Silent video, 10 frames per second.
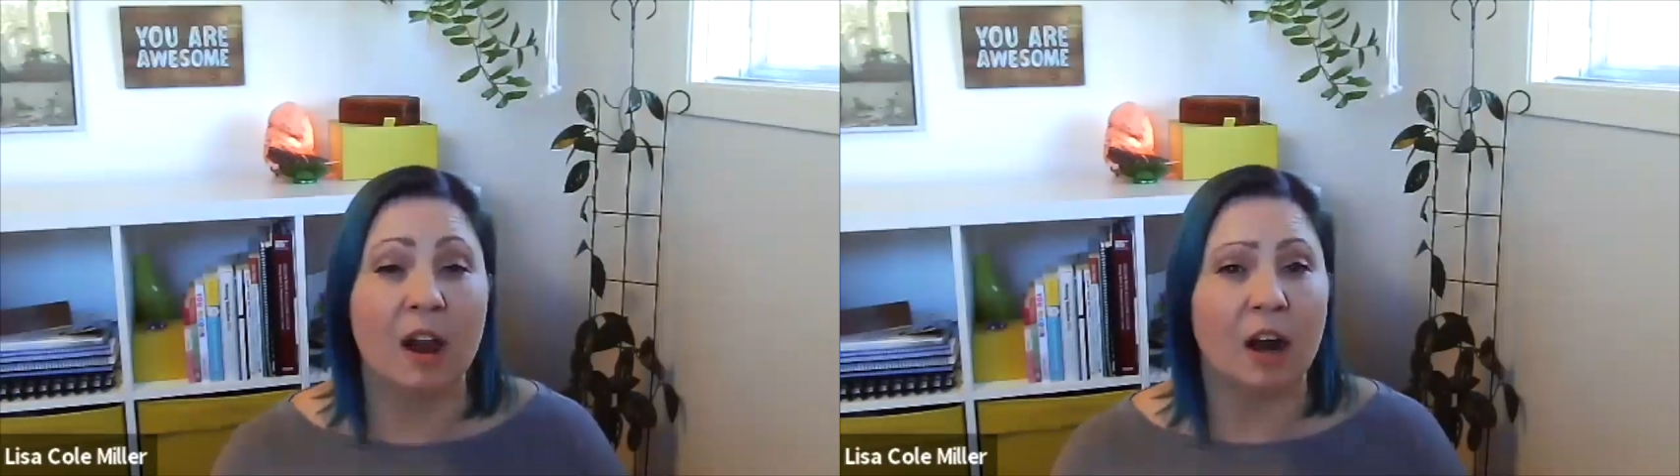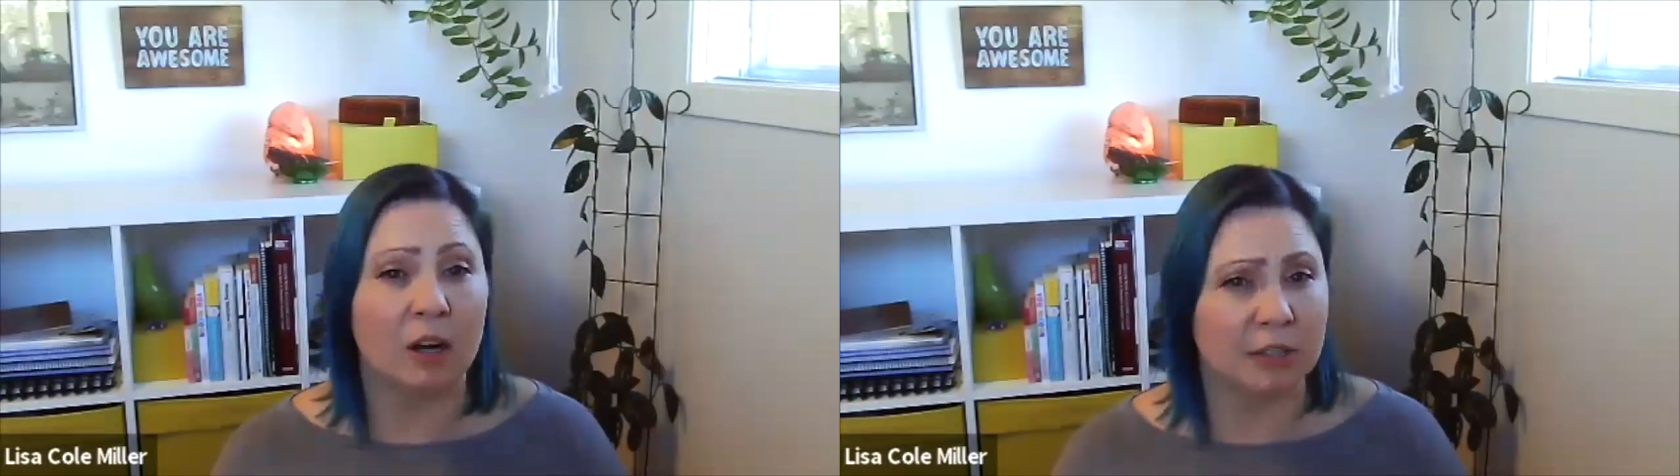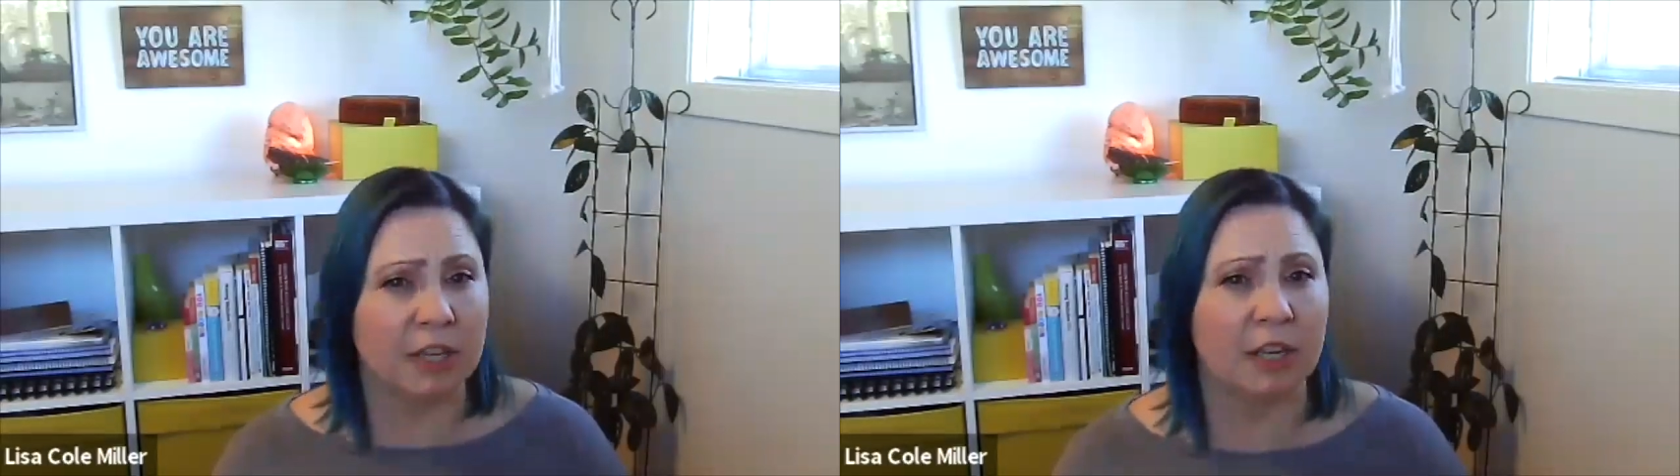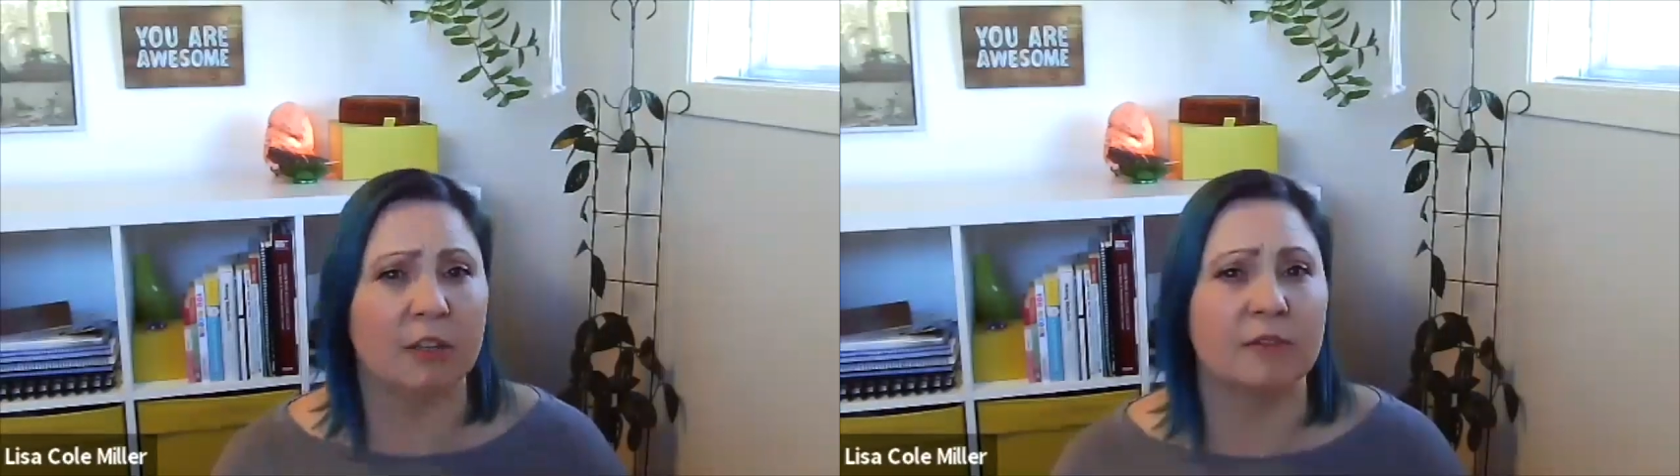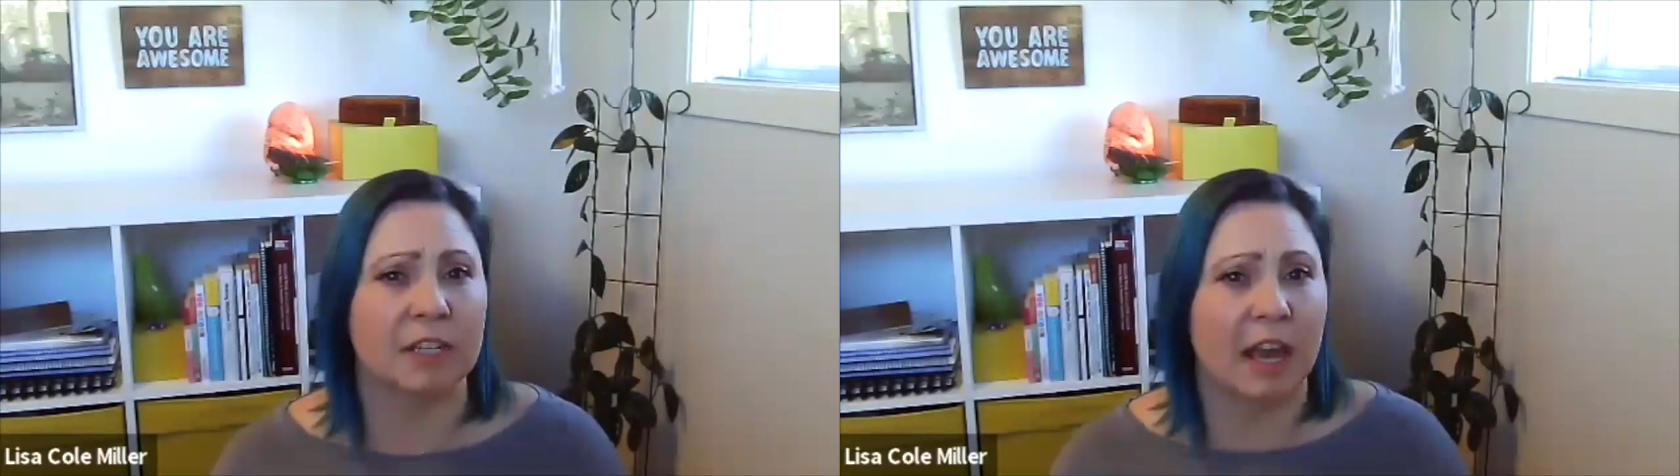
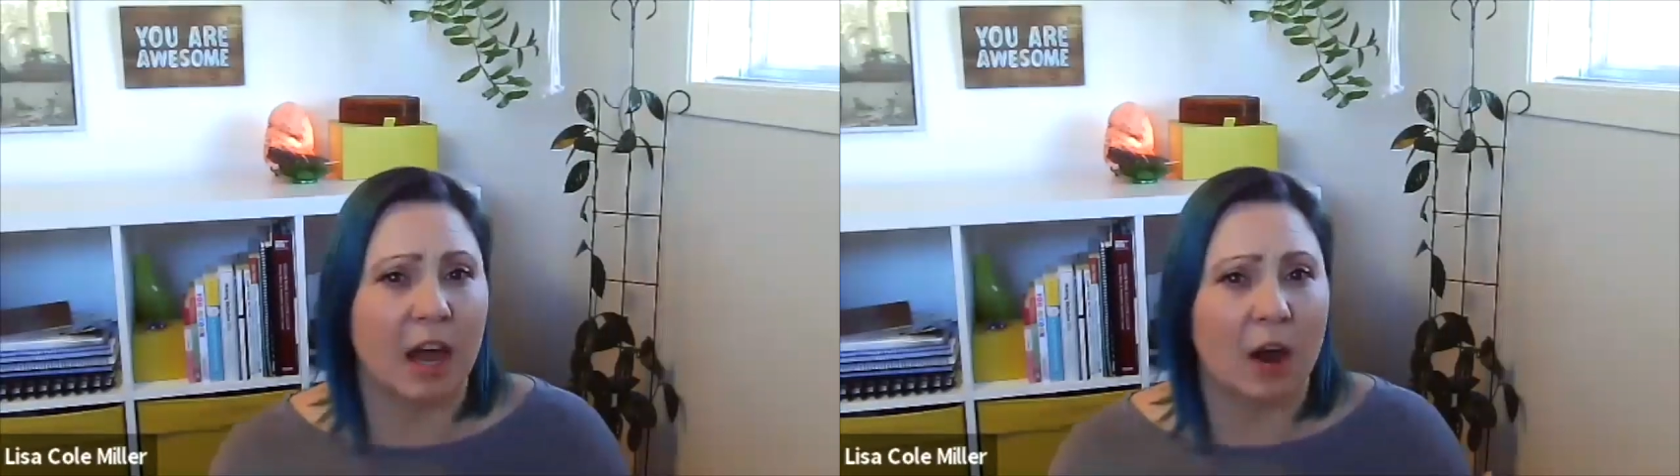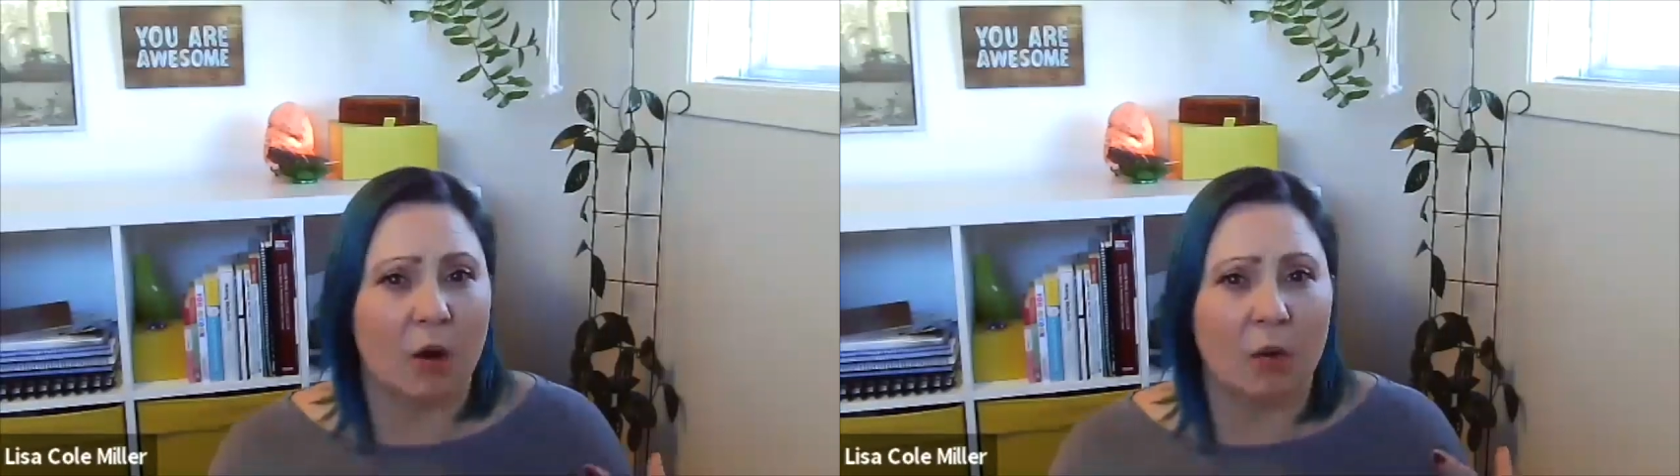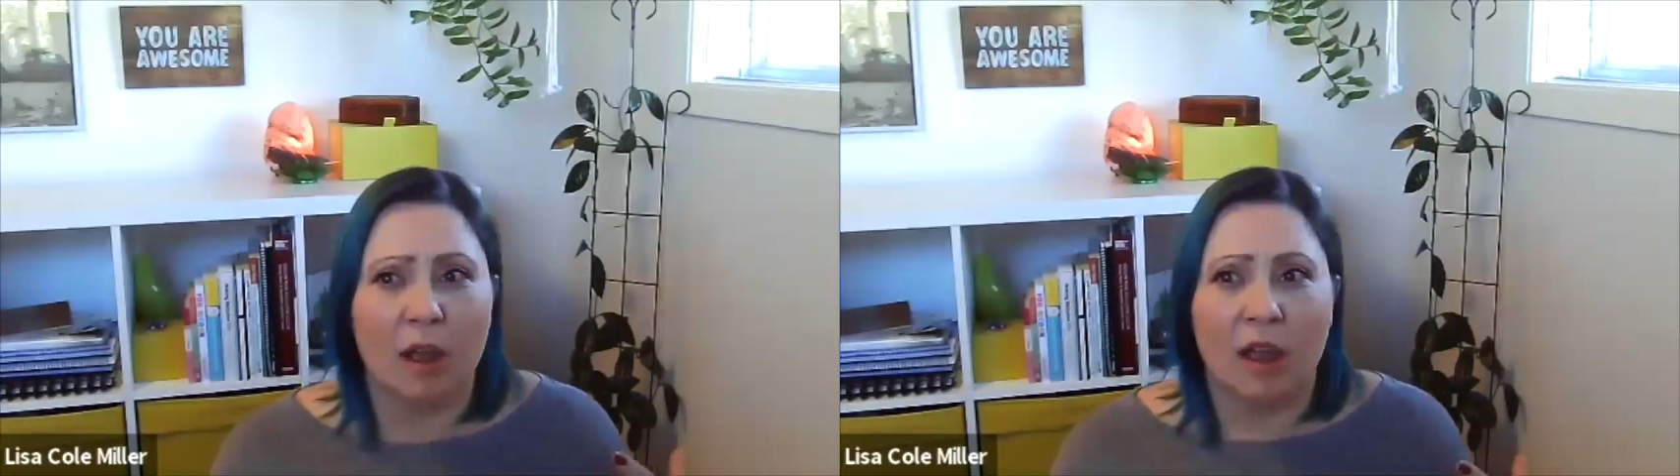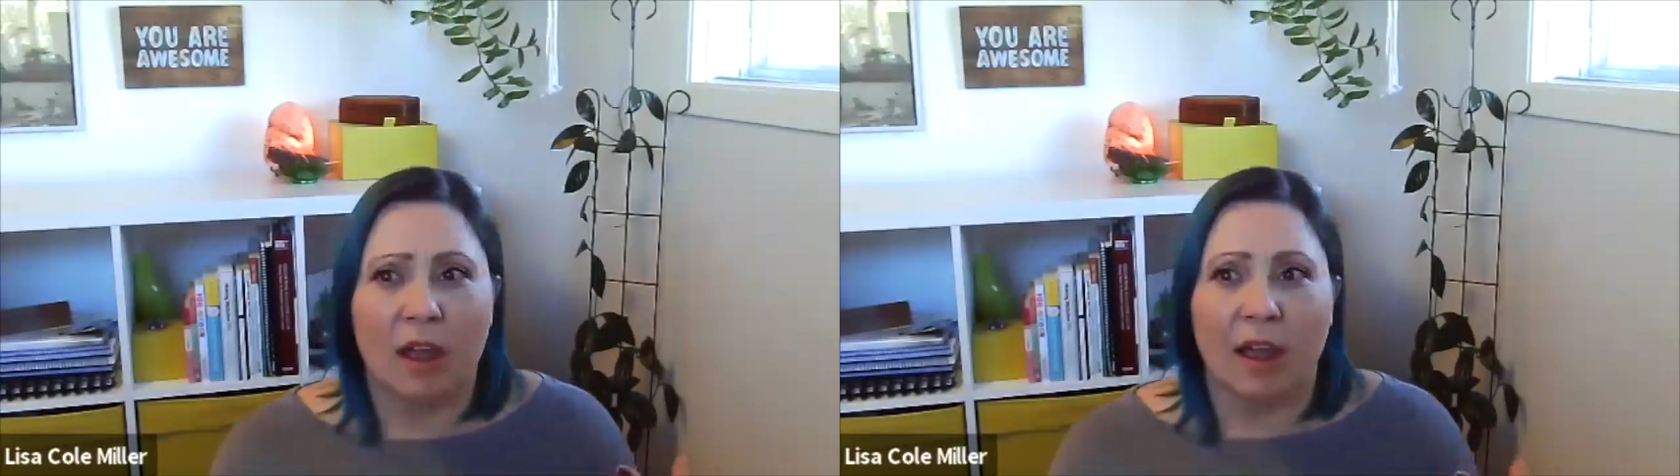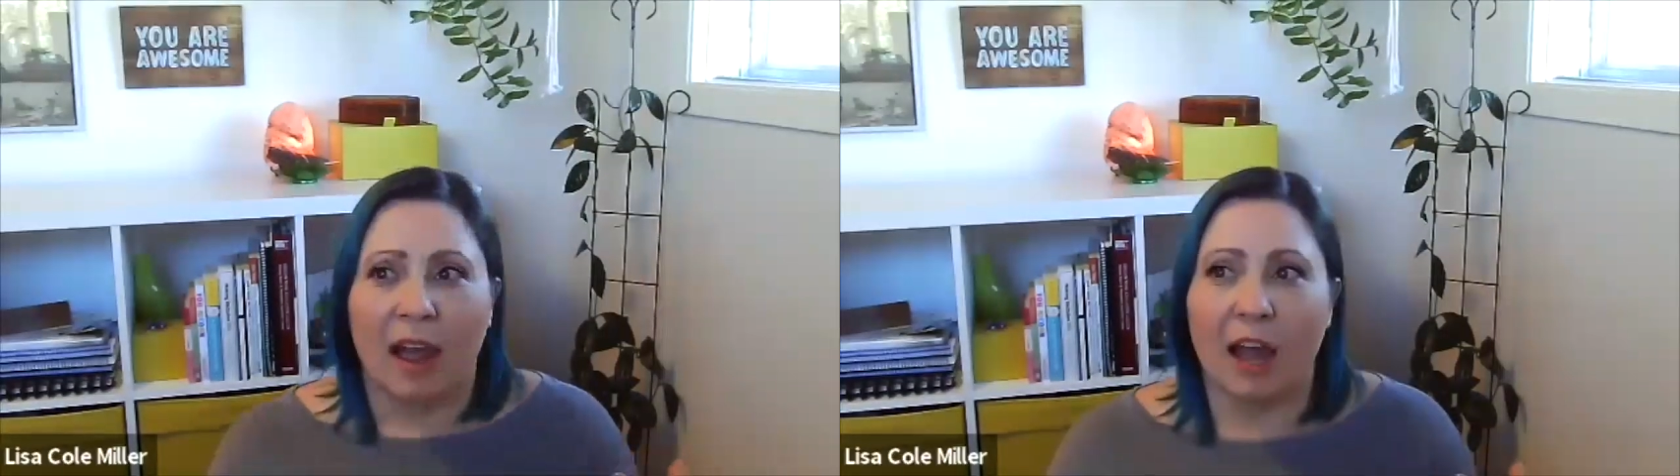ourselves and
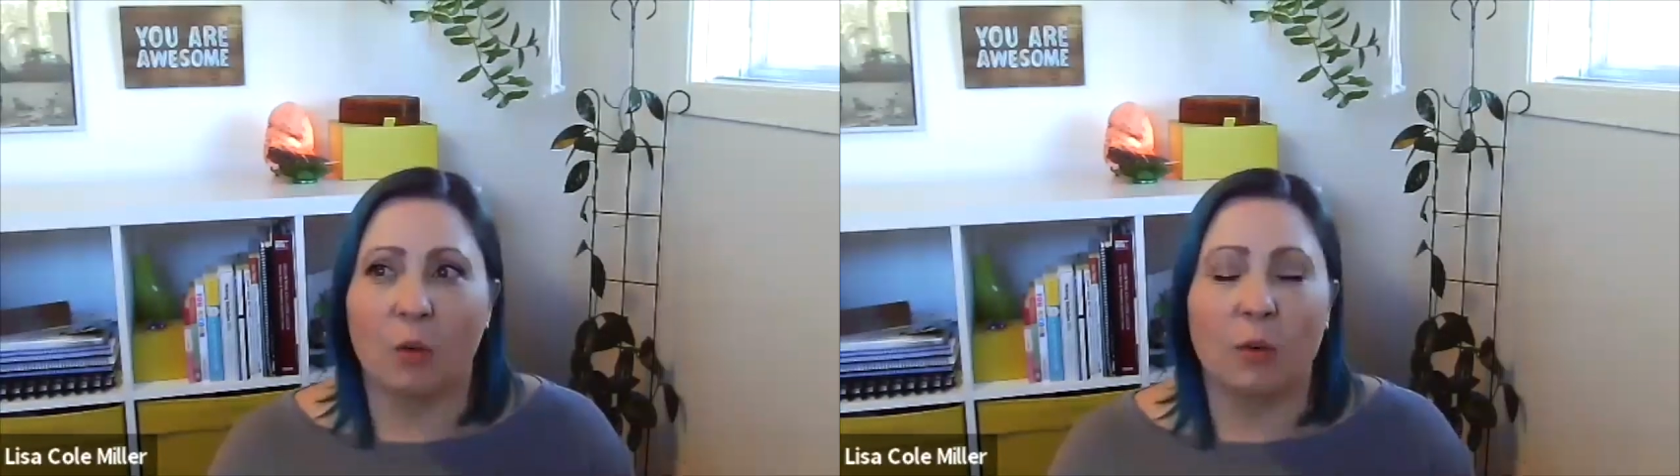how